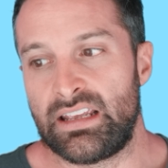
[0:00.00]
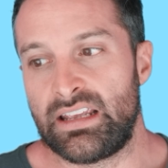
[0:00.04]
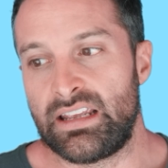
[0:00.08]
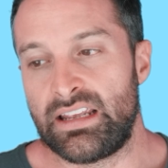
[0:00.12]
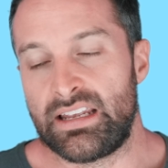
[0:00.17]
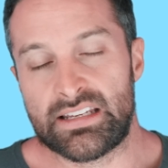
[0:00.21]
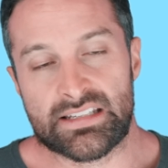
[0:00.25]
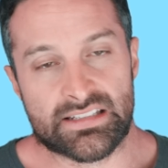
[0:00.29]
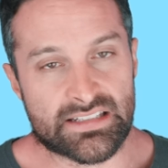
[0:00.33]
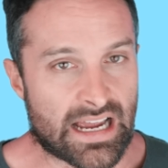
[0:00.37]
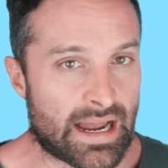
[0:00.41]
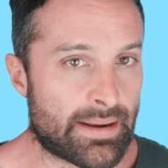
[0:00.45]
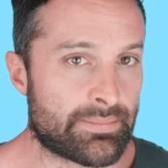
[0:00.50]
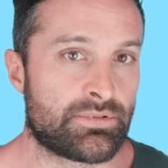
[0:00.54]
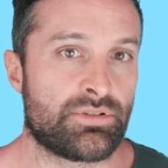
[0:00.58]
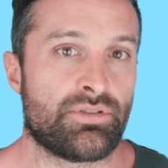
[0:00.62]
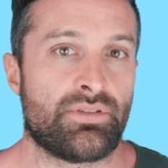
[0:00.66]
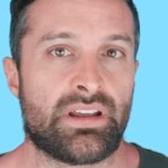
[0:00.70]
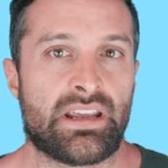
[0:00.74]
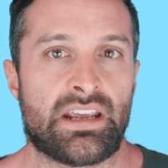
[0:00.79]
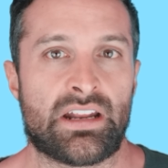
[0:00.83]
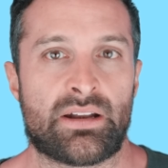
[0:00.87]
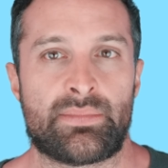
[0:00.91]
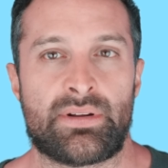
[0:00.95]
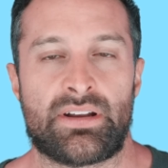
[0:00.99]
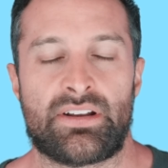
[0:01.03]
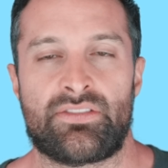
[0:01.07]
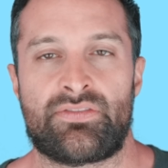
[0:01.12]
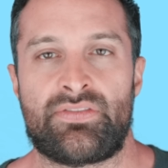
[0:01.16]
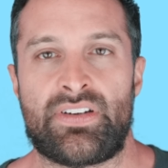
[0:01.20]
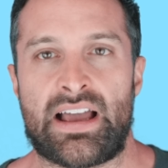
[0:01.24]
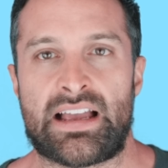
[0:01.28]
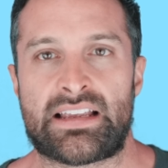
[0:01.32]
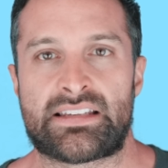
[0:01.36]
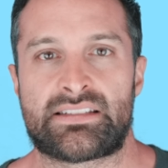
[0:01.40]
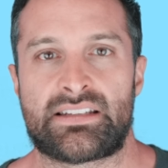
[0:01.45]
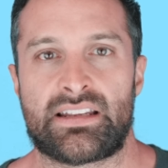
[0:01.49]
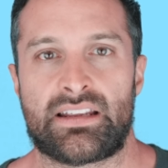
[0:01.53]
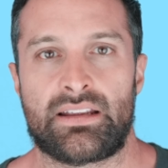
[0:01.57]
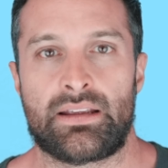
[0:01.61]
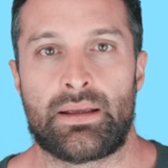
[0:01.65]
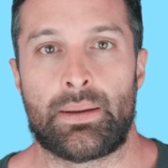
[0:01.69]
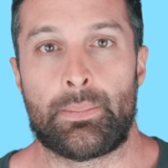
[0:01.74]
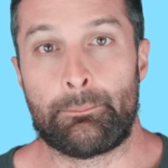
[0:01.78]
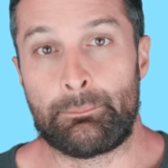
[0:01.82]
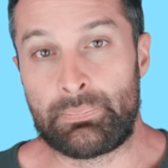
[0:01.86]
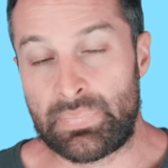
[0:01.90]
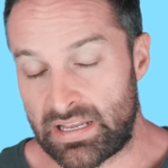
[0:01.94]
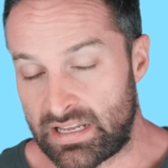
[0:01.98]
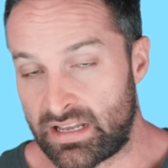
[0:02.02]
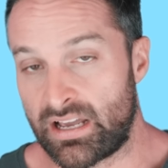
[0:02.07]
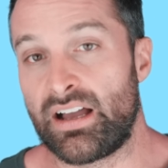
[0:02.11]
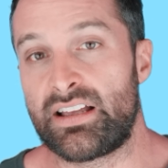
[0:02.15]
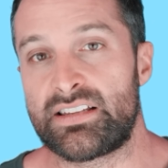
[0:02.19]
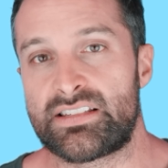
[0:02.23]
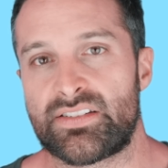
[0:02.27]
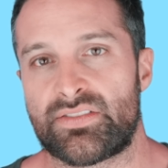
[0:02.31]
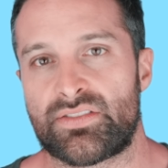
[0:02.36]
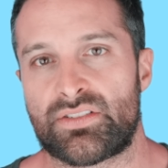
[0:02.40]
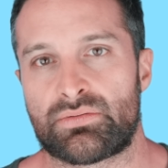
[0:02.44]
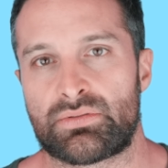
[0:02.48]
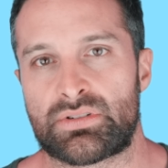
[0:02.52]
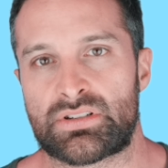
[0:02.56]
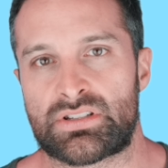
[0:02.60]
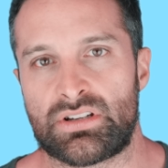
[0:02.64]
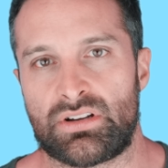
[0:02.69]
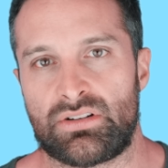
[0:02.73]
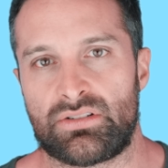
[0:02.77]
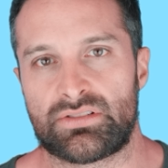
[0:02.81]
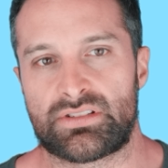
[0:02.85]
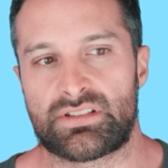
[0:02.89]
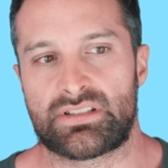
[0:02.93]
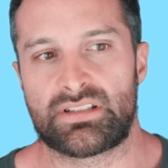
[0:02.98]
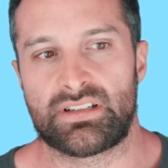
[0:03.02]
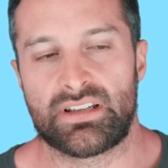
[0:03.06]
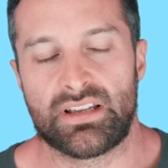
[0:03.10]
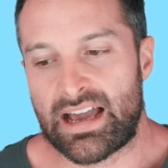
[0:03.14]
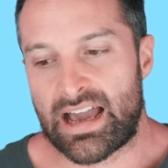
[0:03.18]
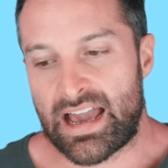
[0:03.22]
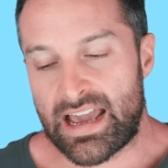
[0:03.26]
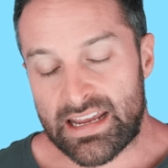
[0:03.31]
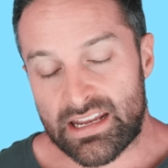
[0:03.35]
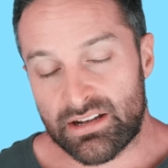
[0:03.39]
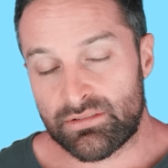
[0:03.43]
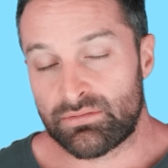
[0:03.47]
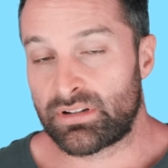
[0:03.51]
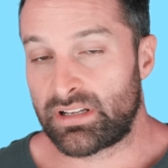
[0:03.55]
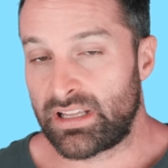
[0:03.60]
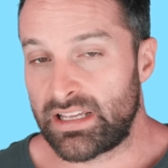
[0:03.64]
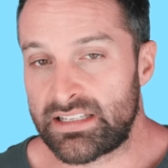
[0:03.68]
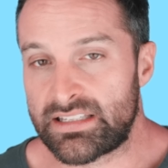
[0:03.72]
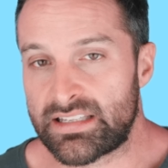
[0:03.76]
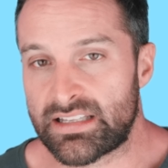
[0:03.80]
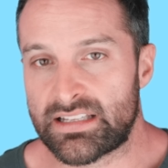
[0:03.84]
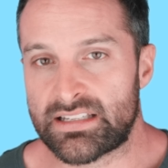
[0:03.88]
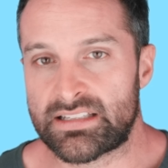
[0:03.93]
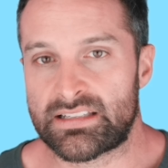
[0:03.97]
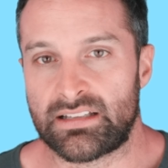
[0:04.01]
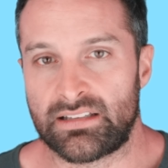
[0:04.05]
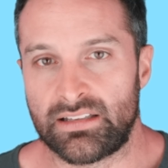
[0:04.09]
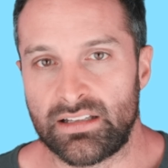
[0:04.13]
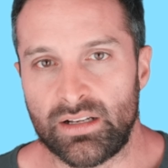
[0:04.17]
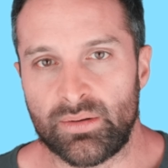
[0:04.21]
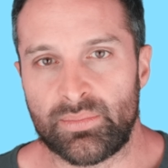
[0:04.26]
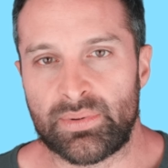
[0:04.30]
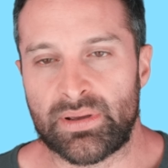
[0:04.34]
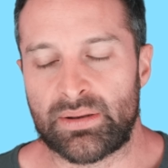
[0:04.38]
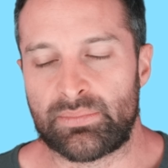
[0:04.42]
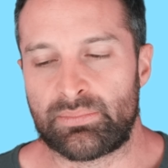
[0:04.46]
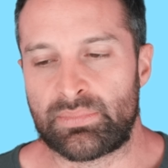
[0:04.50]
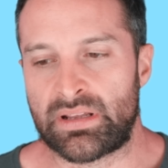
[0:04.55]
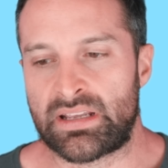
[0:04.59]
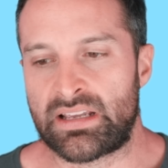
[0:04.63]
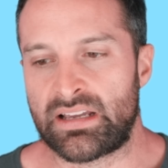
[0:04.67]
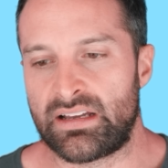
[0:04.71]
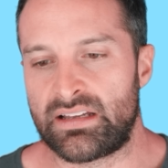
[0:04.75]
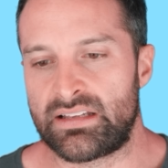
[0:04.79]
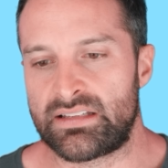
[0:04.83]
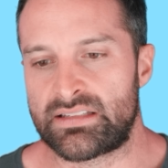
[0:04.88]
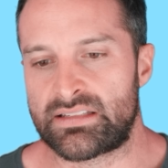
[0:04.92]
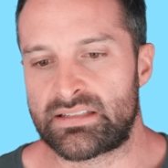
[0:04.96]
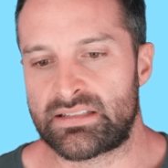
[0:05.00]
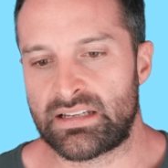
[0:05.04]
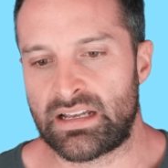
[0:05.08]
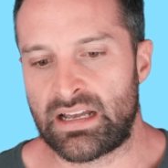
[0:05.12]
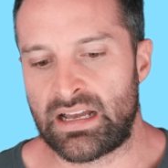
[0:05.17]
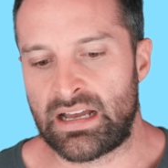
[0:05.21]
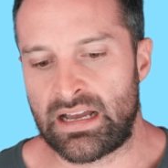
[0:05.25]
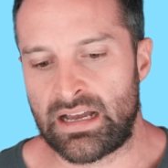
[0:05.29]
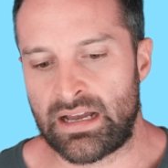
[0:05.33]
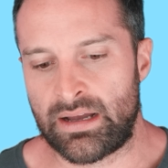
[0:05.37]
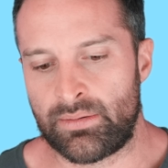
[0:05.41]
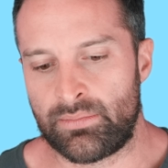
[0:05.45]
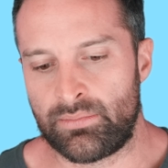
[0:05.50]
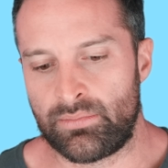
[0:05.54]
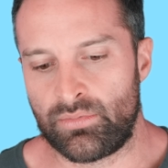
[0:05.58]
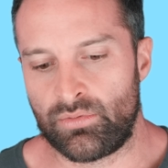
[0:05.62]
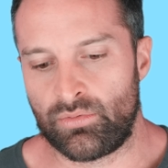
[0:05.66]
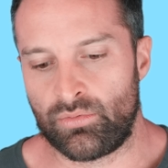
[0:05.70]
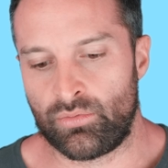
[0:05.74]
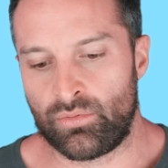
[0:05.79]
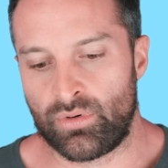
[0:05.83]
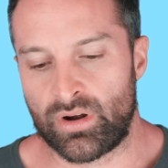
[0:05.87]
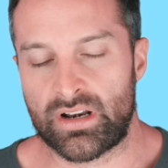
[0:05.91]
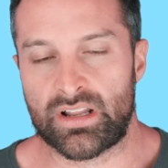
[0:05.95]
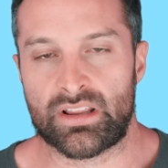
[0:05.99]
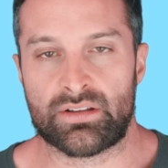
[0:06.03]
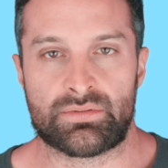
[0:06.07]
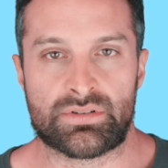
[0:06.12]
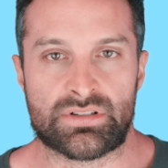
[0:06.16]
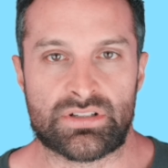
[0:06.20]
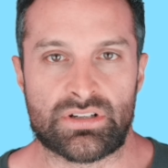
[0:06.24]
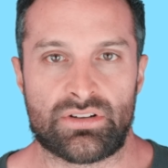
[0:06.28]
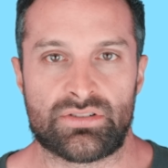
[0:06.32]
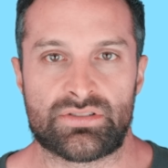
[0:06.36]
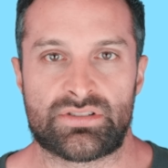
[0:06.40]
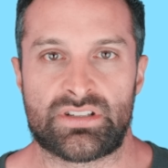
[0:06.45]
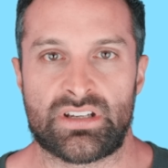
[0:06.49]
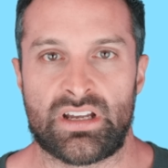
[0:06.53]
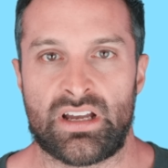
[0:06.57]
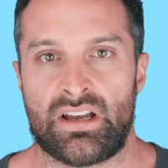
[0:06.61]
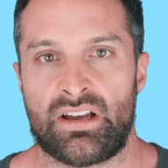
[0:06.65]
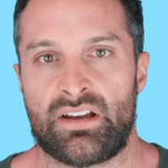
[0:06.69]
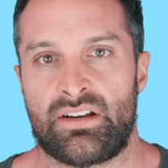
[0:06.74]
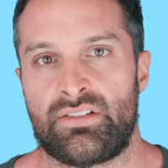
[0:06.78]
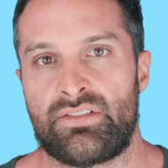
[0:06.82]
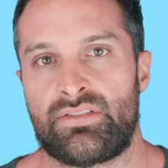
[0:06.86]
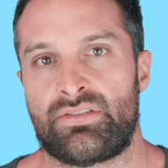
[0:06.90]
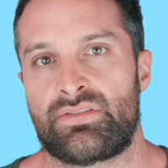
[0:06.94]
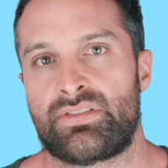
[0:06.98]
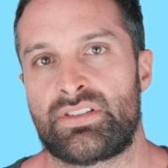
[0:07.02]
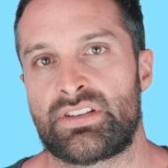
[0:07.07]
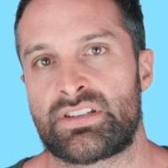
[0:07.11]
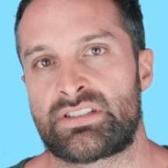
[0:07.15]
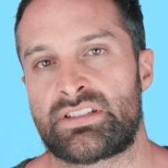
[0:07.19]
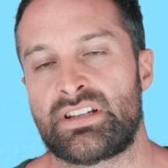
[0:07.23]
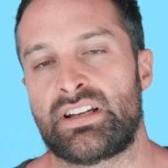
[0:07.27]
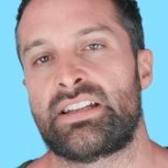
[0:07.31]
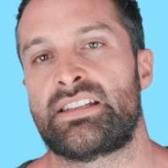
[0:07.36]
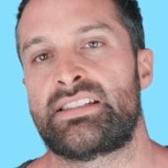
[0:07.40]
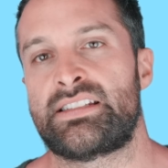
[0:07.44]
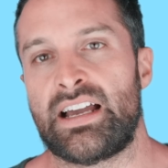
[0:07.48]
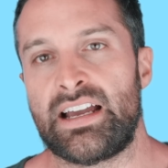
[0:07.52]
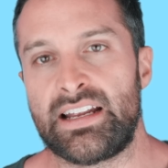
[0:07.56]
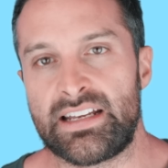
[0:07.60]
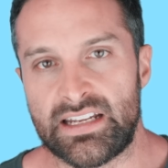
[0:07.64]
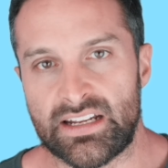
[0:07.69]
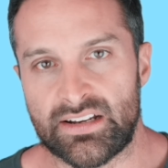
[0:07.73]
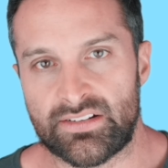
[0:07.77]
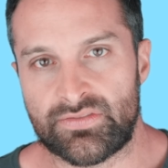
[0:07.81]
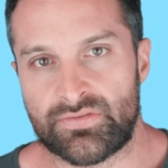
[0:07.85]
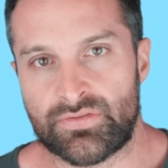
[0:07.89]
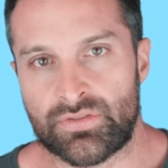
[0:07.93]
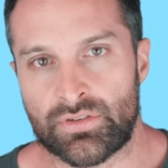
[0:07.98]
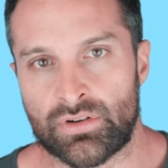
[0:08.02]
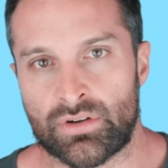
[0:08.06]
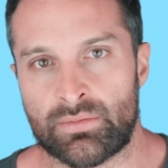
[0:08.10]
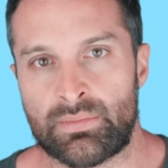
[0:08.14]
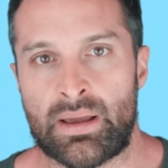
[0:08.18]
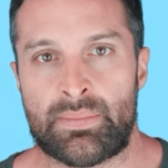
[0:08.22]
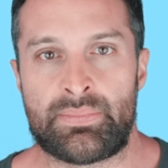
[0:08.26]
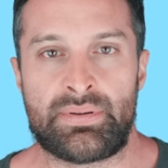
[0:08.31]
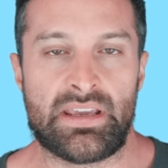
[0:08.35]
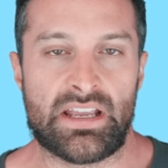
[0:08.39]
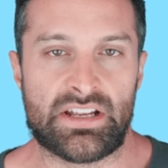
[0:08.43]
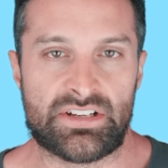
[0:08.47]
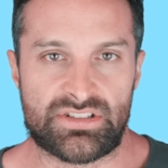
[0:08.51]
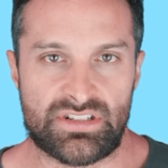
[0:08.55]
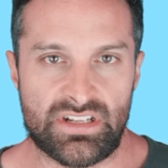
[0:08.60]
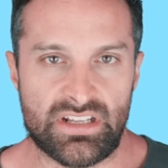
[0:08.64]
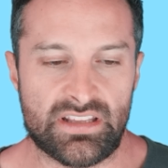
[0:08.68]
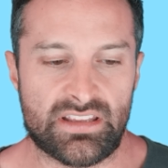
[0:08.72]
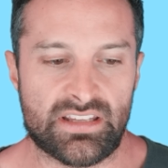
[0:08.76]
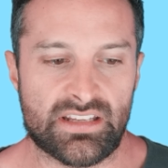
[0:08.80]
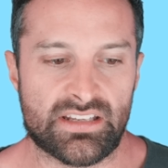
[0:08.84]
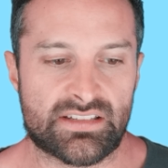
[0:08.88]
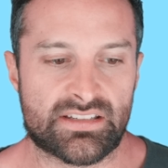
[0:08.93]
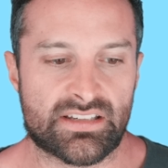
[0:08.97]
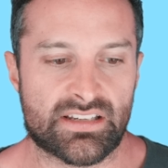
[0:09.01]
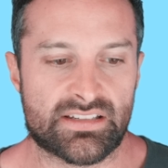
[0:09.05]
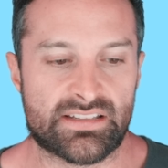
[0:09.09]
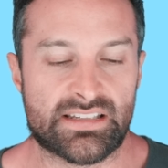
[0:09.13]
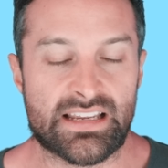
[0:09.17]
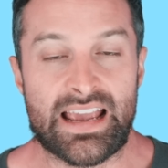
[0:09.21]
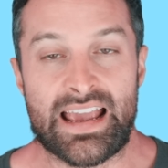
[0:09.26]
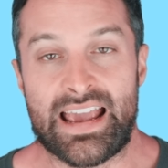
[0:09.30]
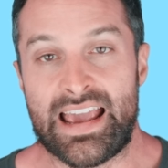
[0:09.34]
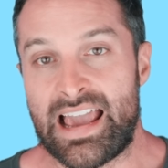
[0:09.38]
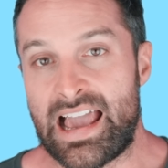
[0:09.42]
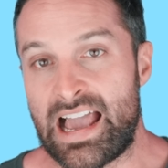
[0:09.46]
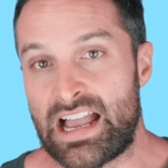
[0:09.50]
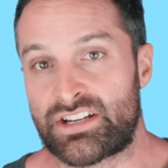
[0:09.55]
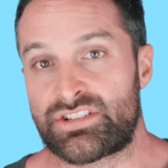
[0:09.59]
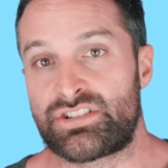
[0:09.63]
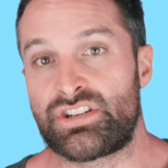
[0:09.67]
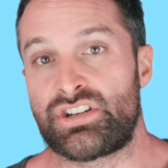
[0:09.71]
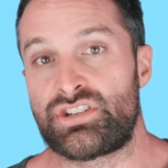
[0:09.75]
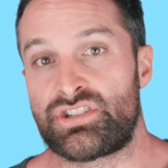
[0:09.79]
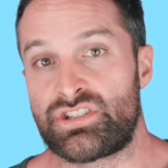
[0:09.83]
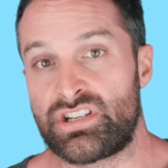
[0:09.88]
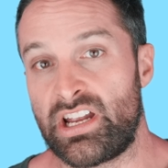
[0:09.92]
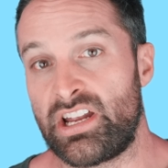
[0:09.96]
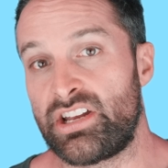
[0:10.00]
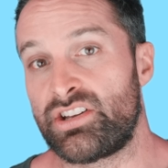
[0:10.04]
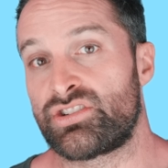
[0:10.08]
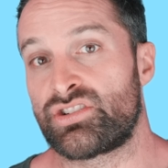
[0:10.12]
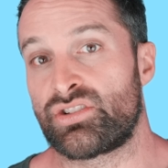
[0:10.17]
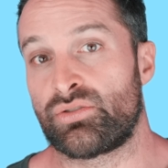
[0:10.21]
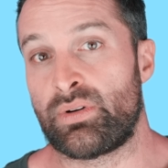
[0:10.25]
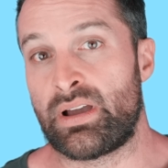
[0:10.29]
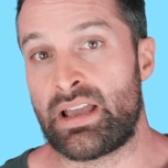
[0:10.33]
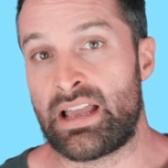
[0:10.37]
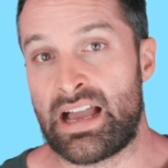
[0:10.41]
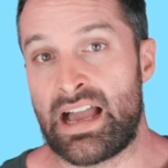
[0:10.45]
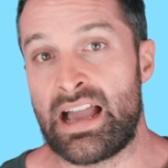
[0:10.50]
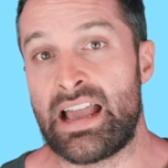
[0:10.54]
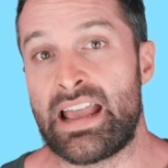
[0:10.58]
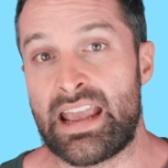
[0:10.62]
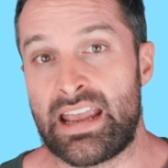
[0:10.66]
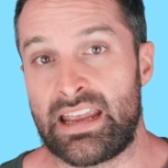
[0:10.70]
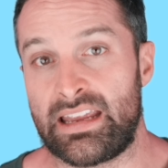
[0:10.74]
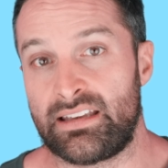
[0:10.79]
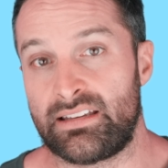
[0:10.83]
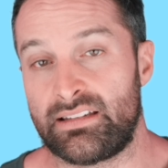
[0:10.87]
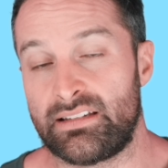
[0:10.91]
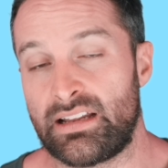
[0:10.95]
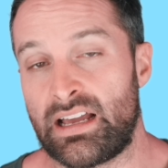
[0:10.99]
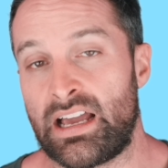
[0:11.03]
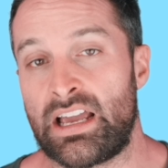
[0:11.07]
he stopped doing intermittent fasting because of the results. I can relate to this a little bit because one of the results of the studies I did for my PhD thesis actually changed the way I ate.